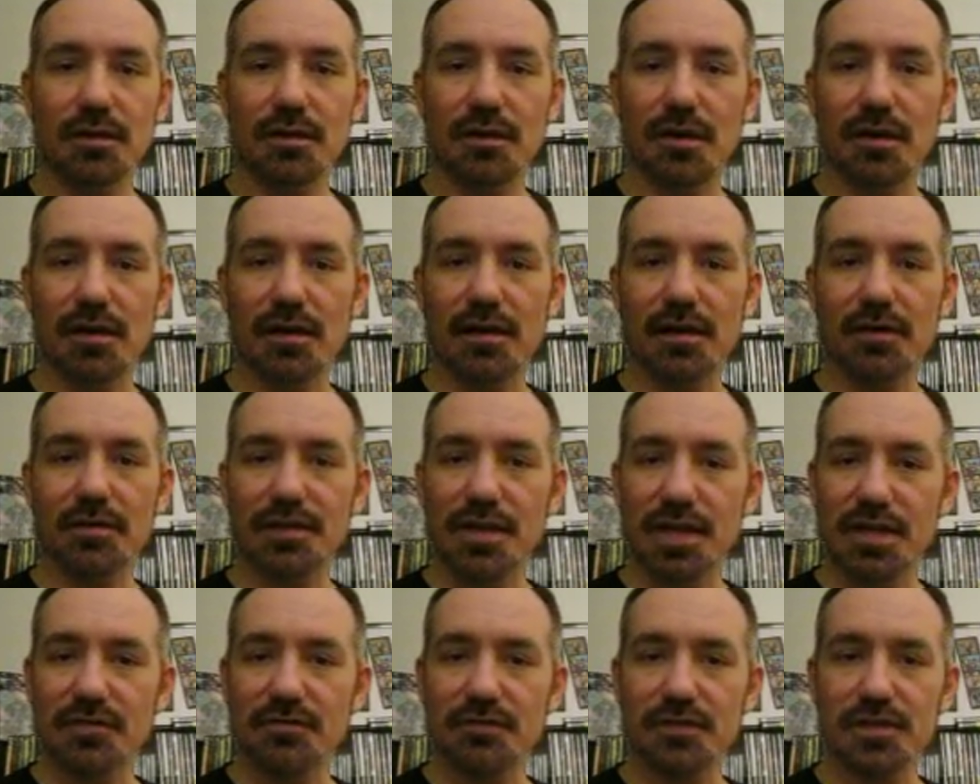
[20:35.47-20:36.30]

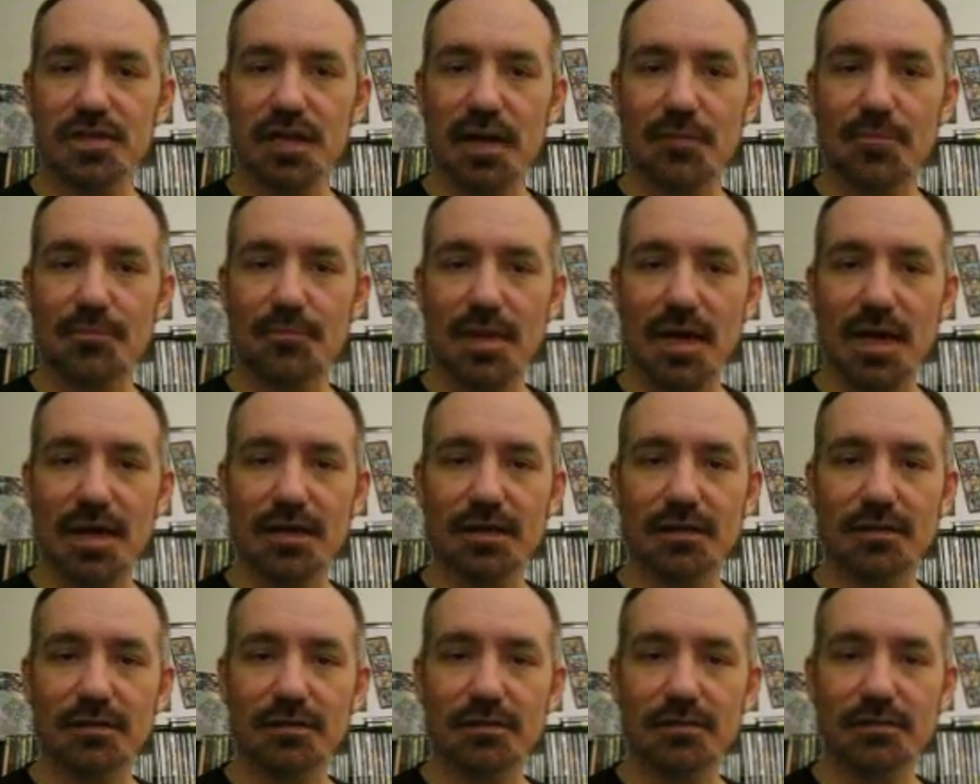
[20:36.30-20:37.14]
Thanks for stopping
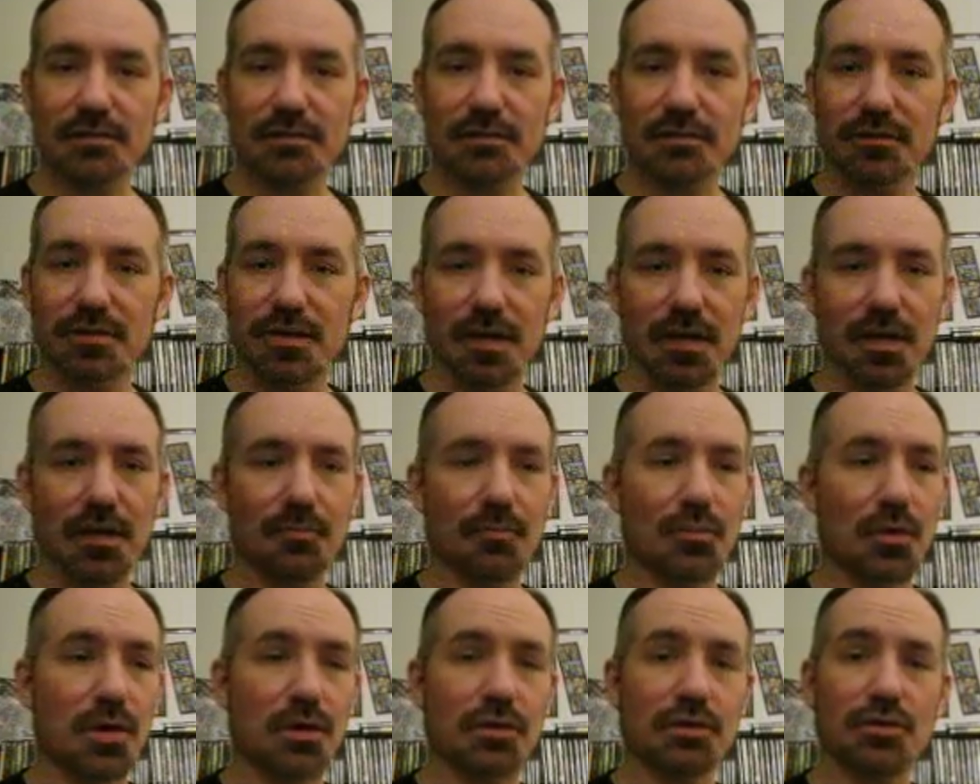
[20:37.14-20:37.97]
by.
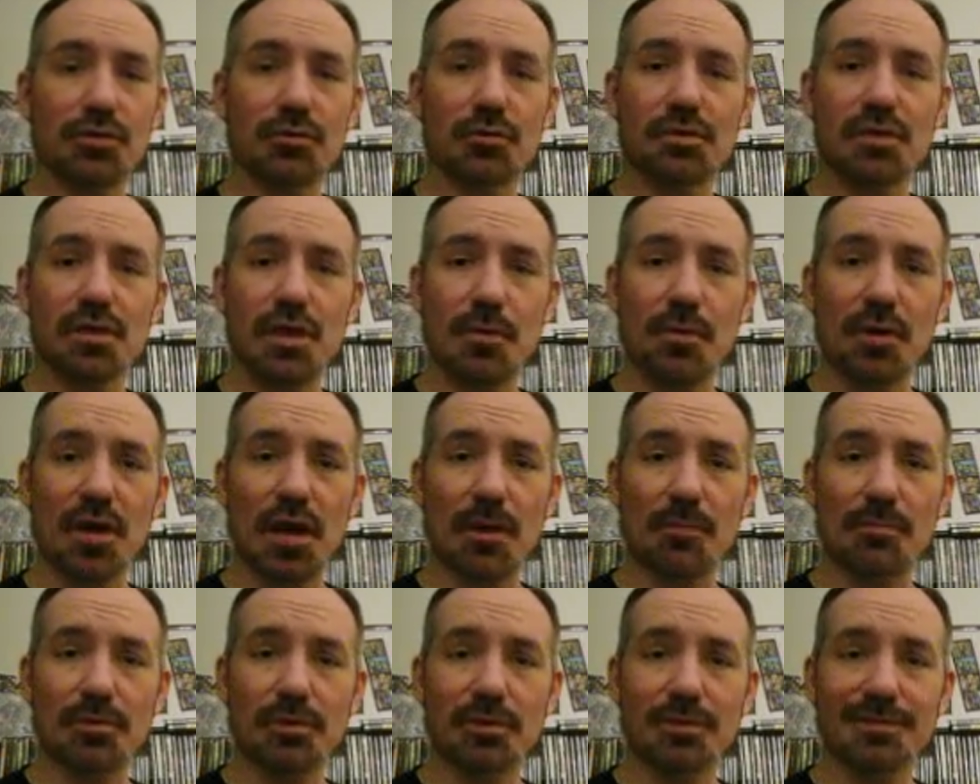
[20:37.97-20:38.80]
Part 2 is coming
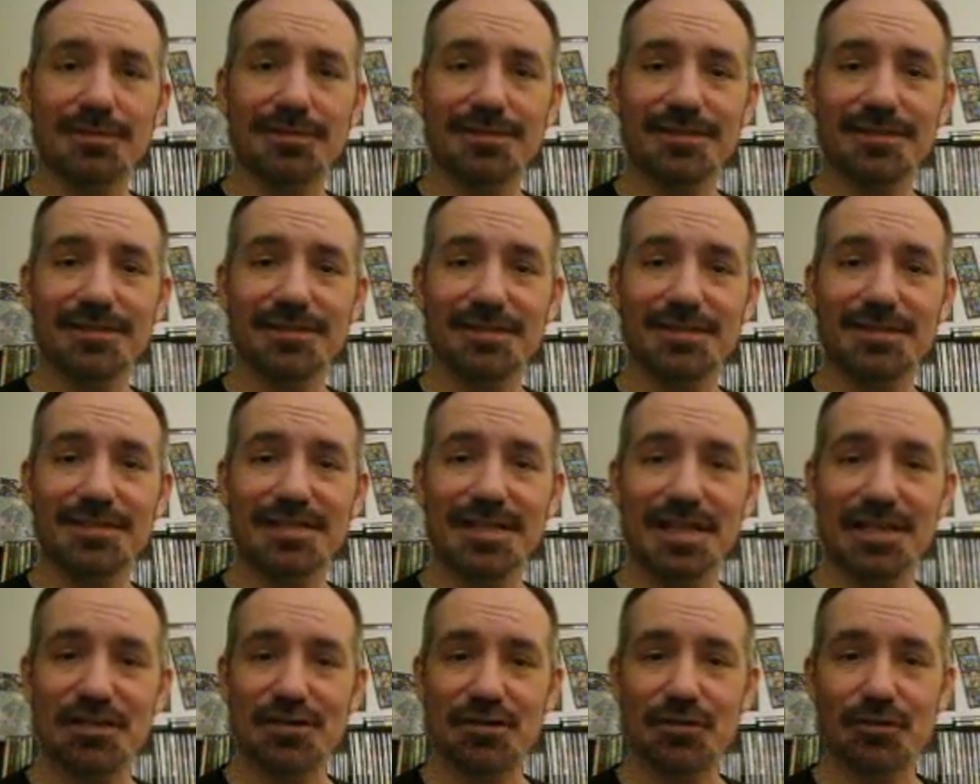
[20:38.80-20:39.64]
up.
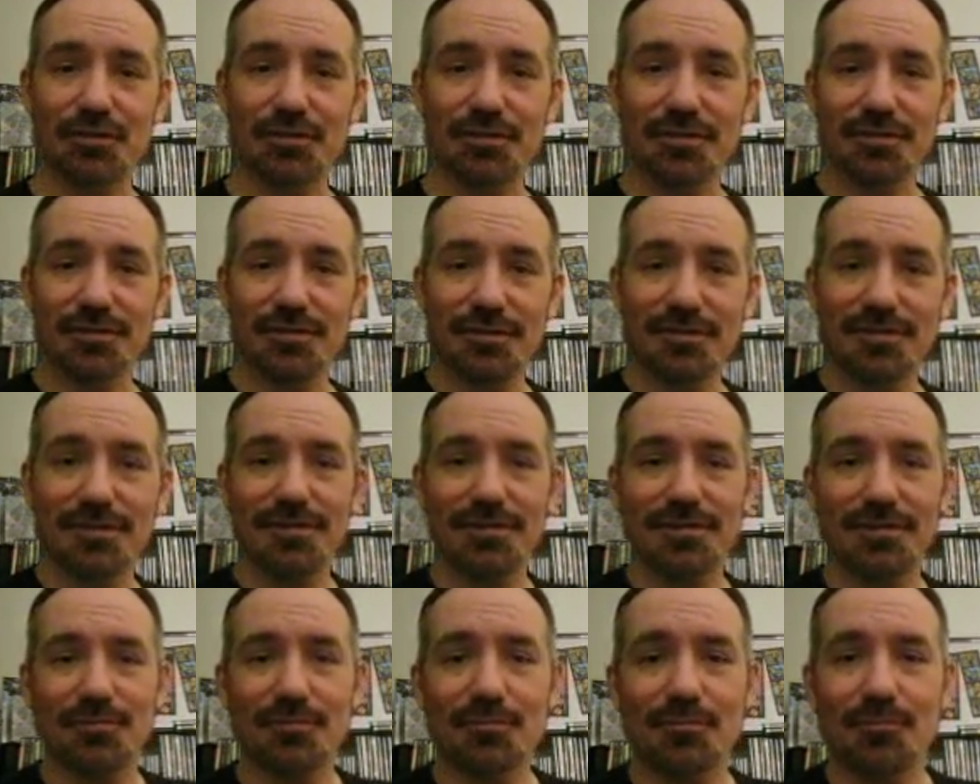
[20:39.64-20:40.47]
Stay tuned.
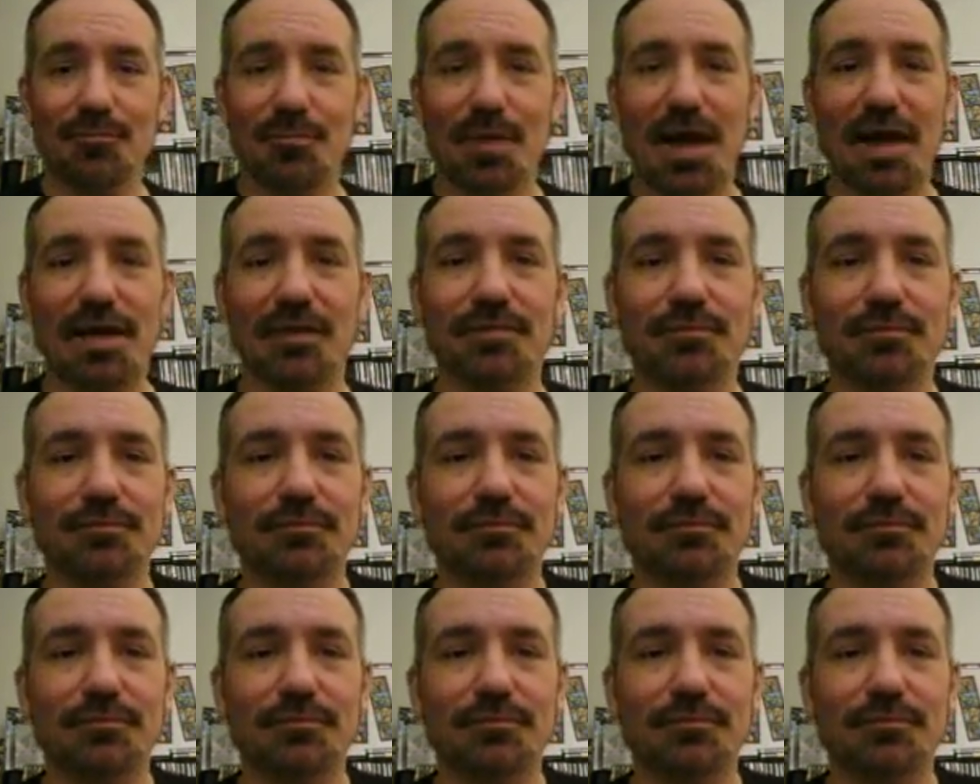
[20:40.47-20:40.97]
Bye.